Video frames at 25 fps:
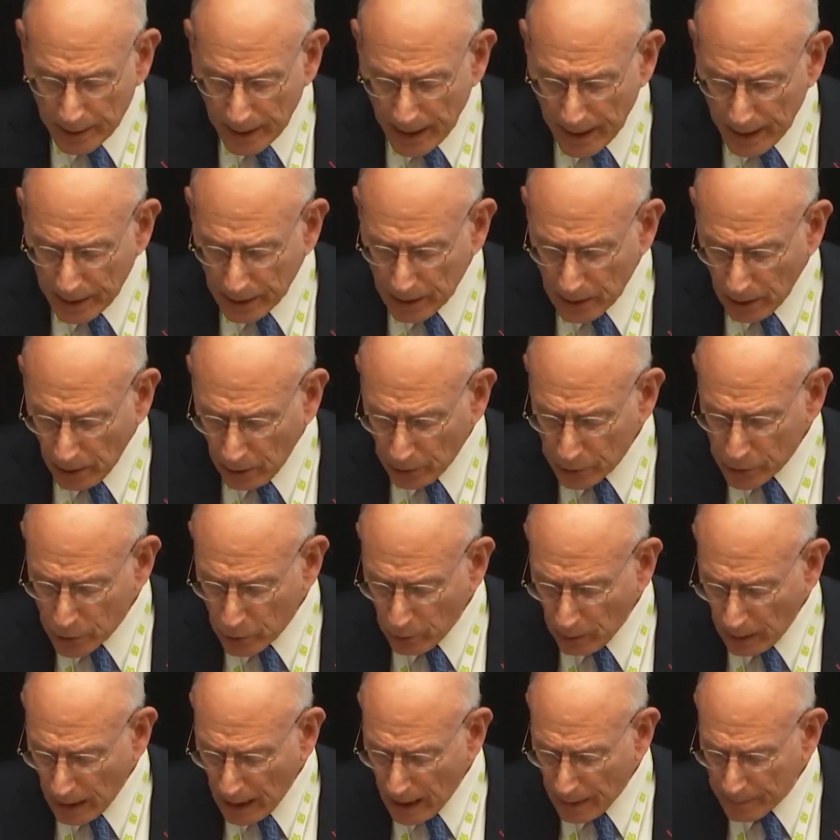and
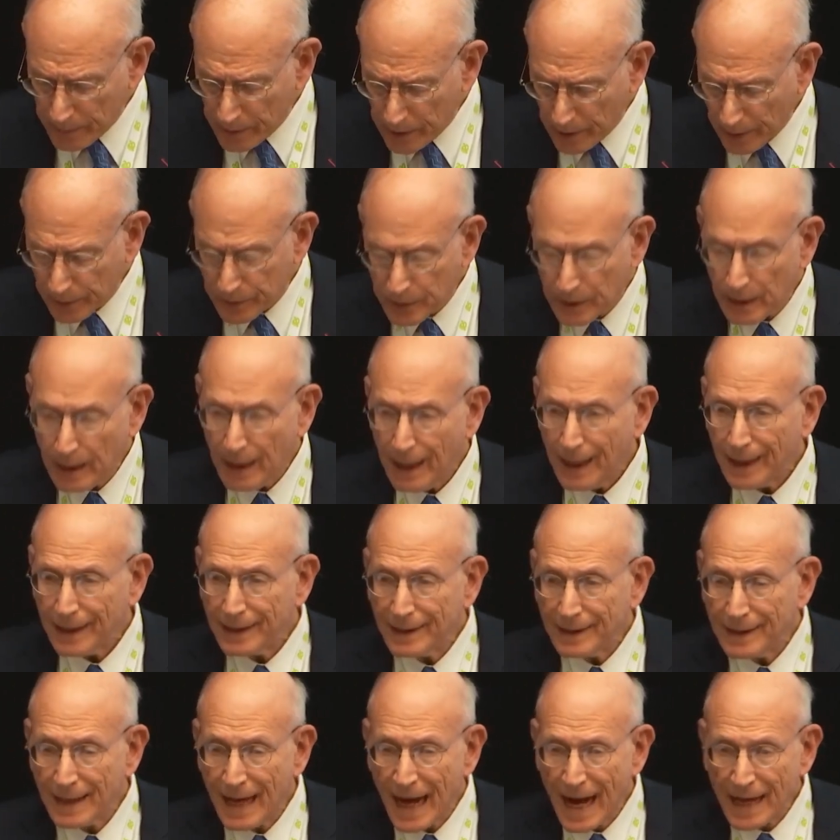cultural objects
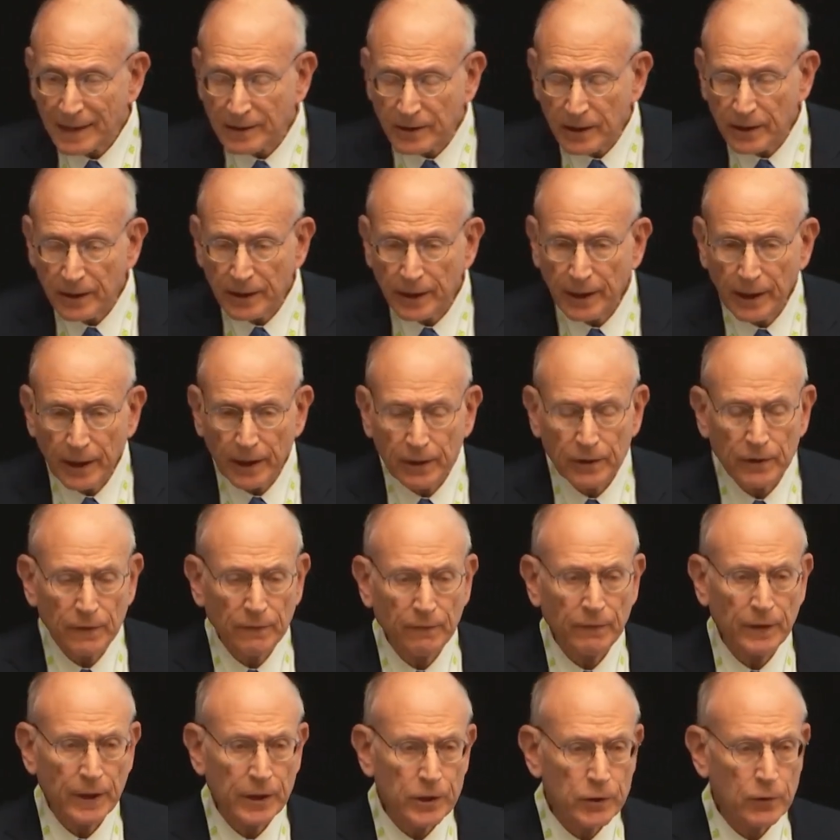not to the
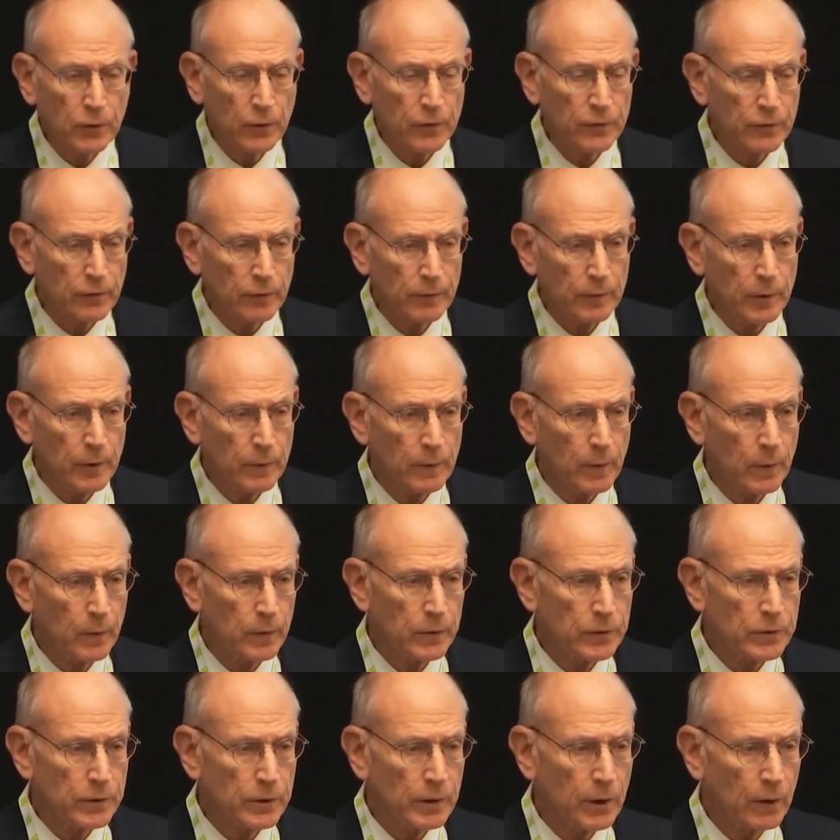individuals from whom it
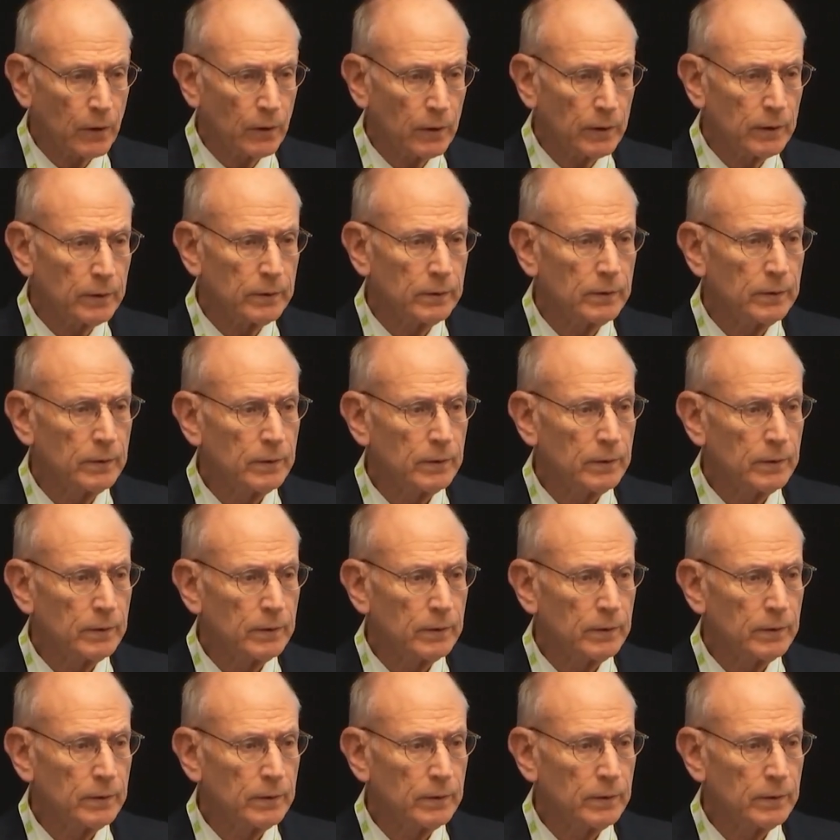was stolen,